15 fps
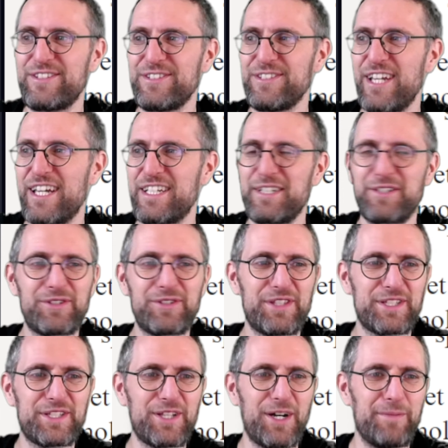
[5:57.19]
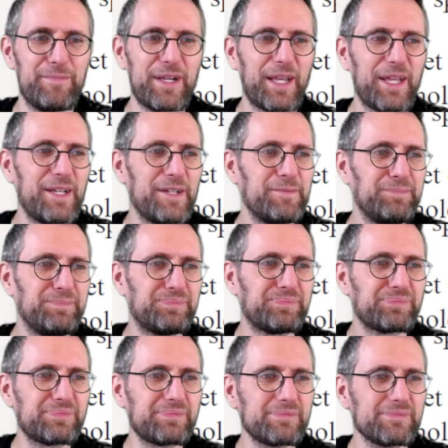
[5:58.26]
to get into this topic here
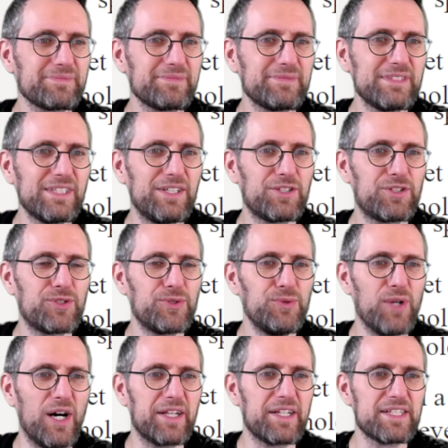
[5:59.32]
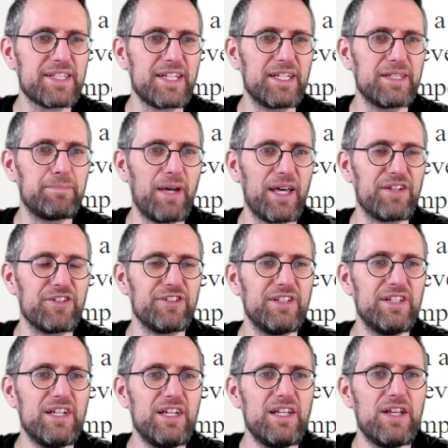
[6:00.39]
to understand it better.
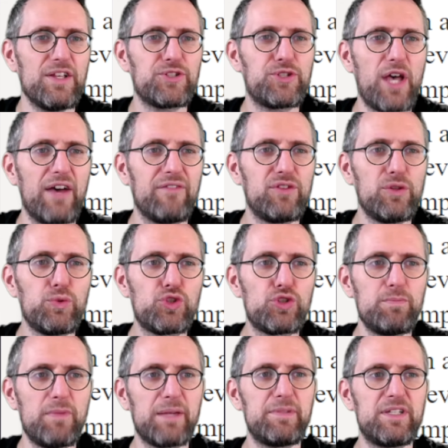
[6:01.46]
So evolution may be